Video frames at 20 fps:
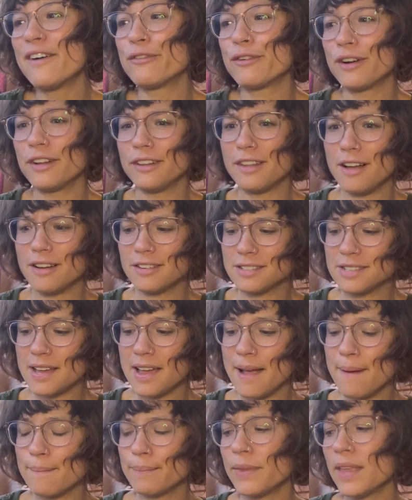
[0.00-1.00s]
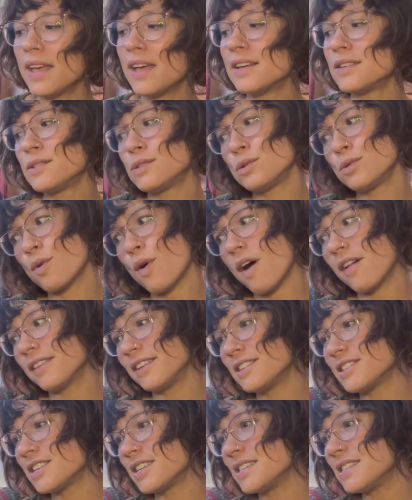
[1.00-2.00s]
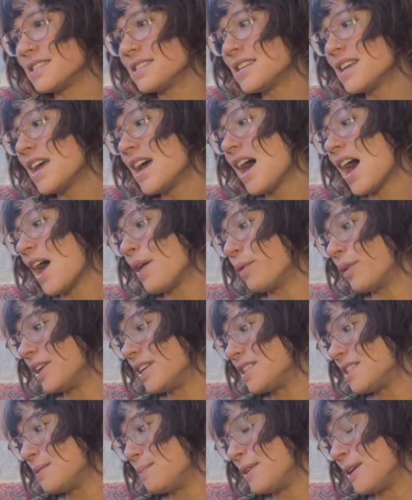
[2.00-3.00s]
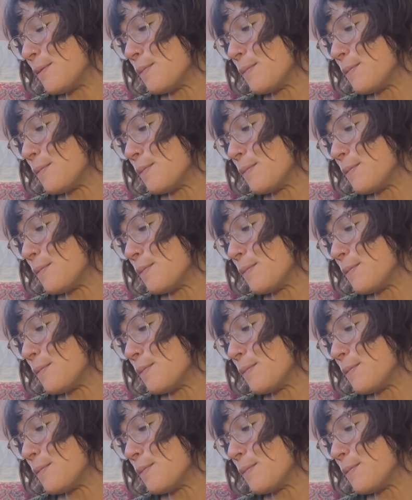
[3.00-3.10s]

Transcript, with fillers: for a long time, zoologist. I wanted to be a